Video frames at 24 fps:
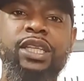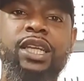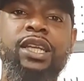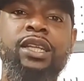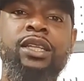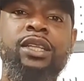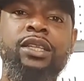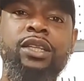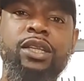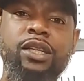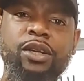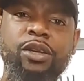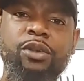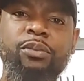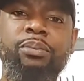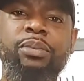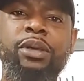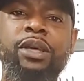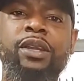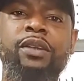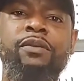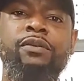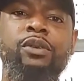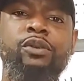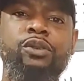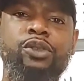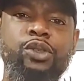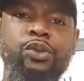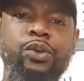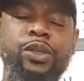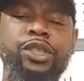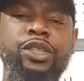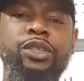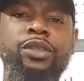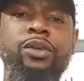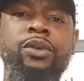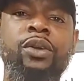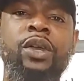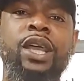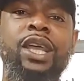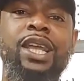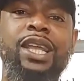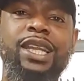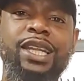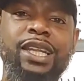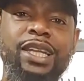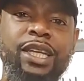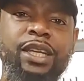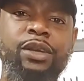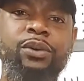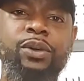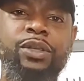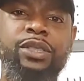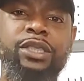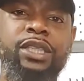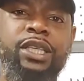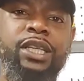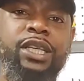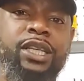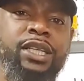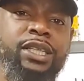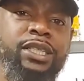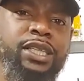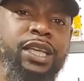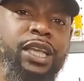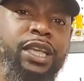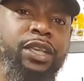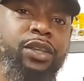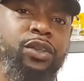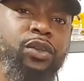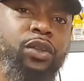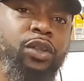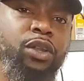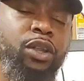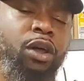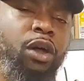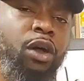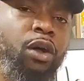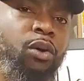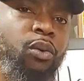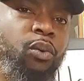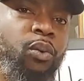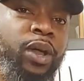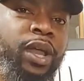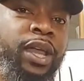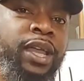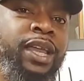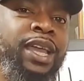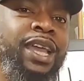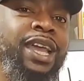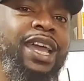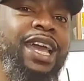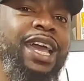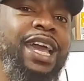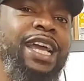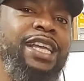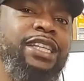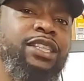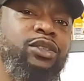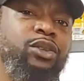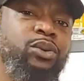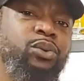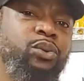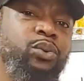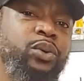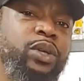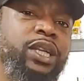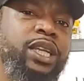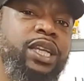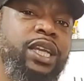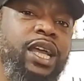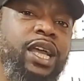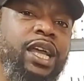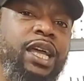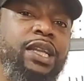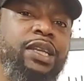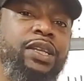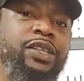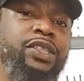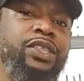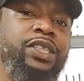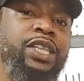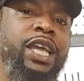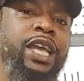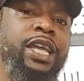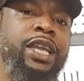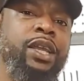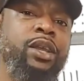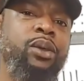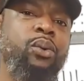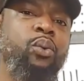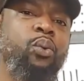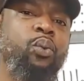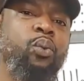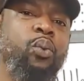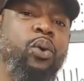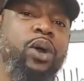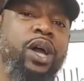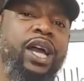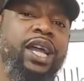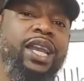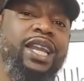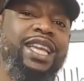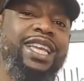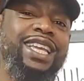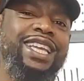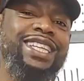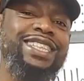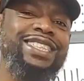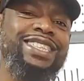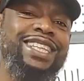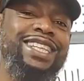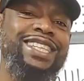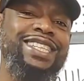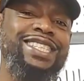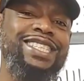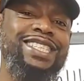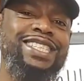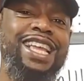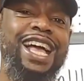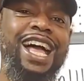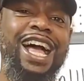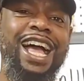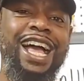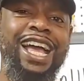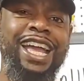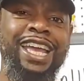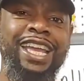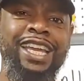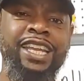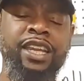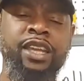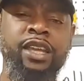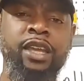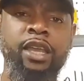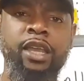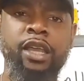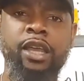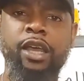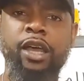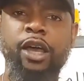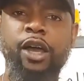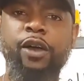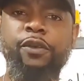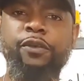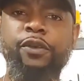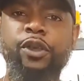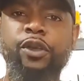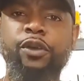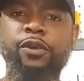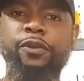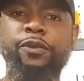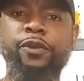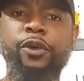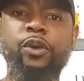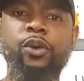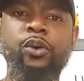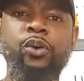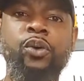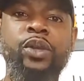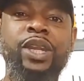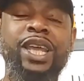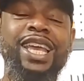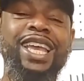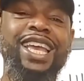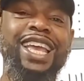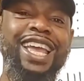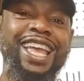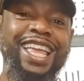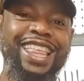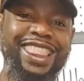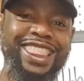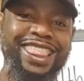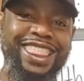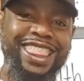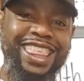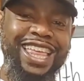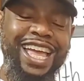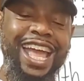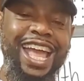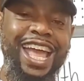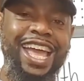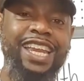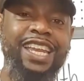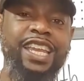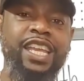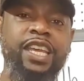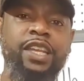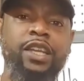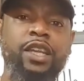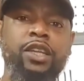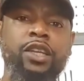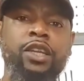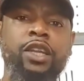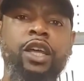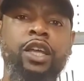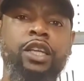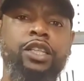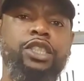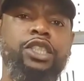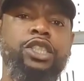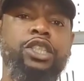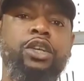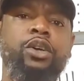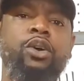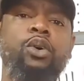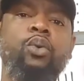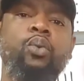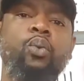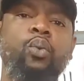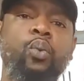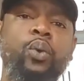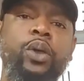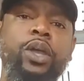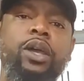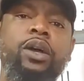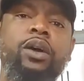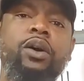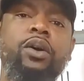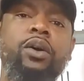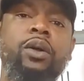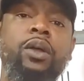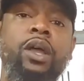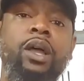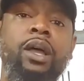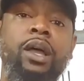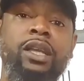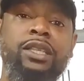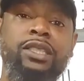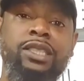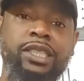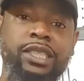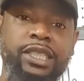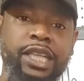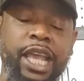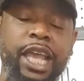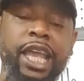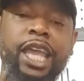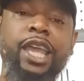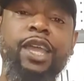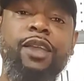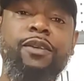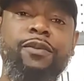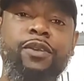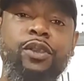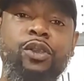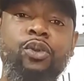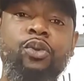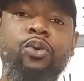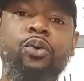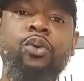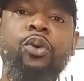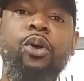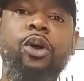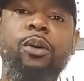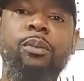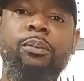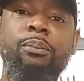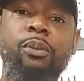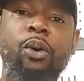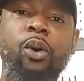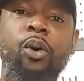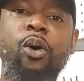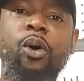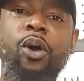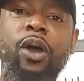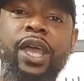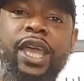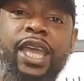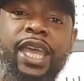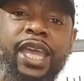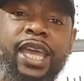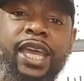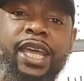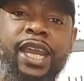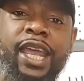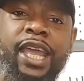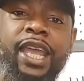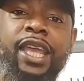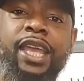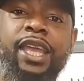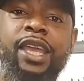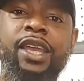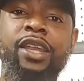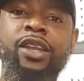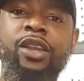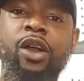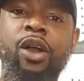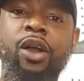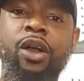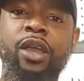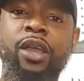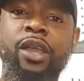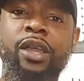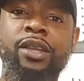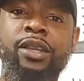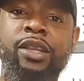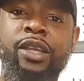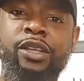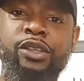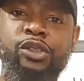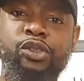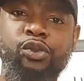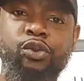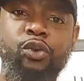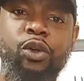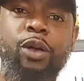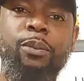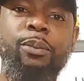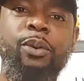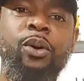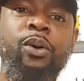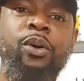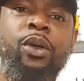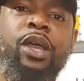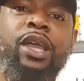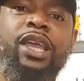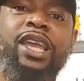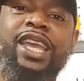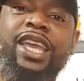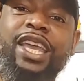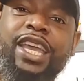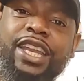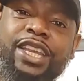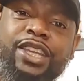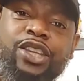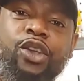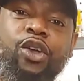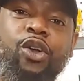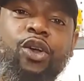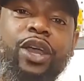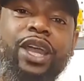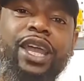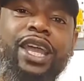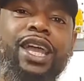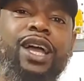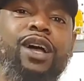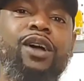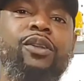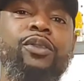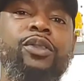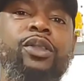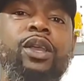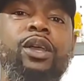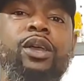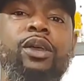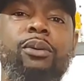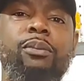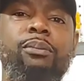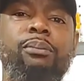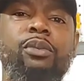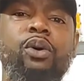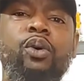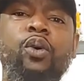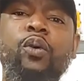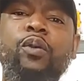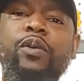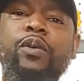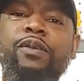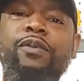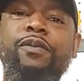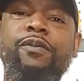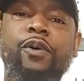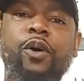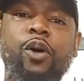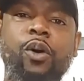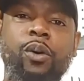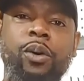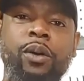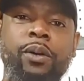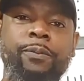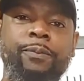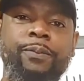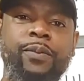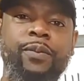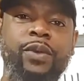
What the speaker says: A little bit of nutritional literacy can take you a long way as to really understanding what is inside of your food. And that, in a nutshell, will save you more headache and trouble in your health moving forward.